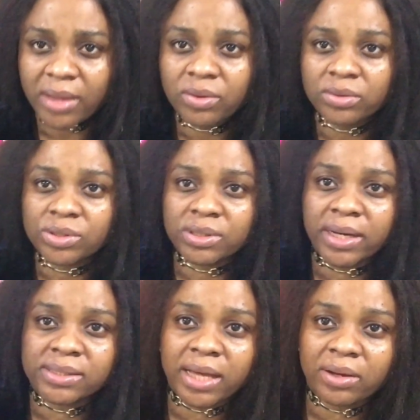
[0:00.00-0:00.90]
you
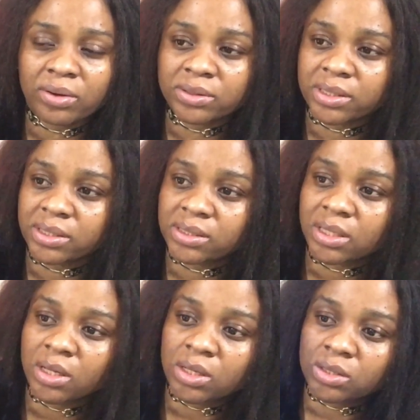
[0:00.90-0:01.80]
guys I got this.
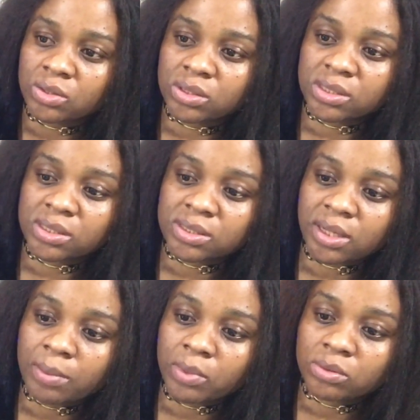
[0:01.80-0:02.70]
So this is
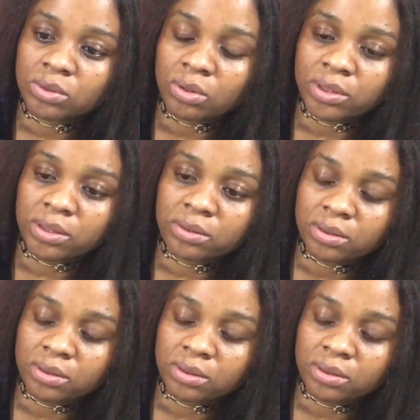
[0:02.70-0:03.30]
lemon oil.